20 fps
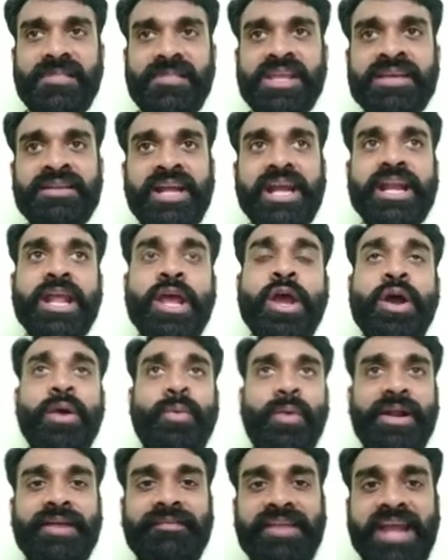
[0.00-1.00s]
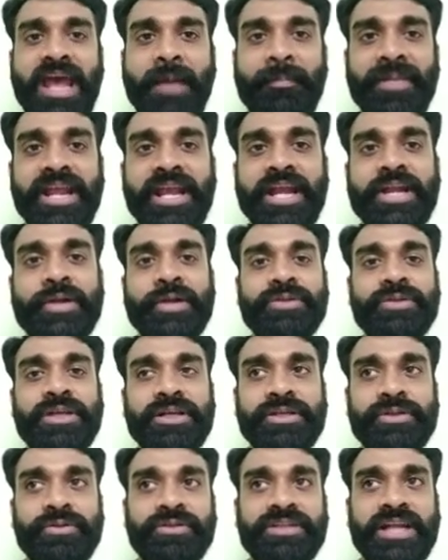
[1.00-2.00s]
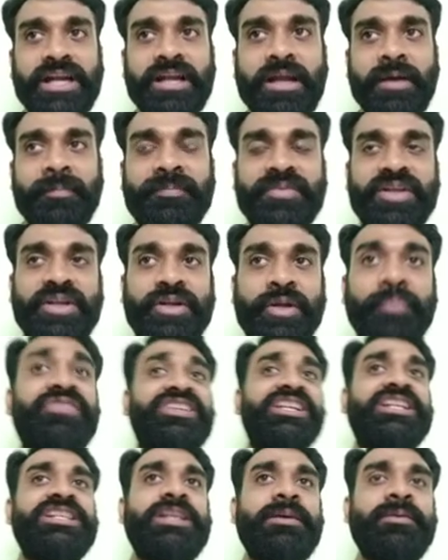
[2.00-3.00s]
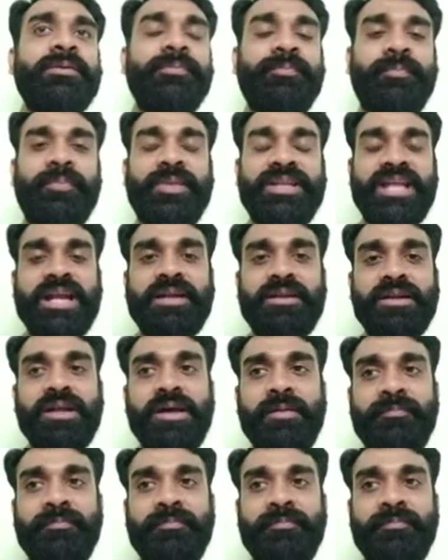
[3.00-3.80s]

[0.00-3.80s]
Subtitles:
right? Whatever happening into the that within the that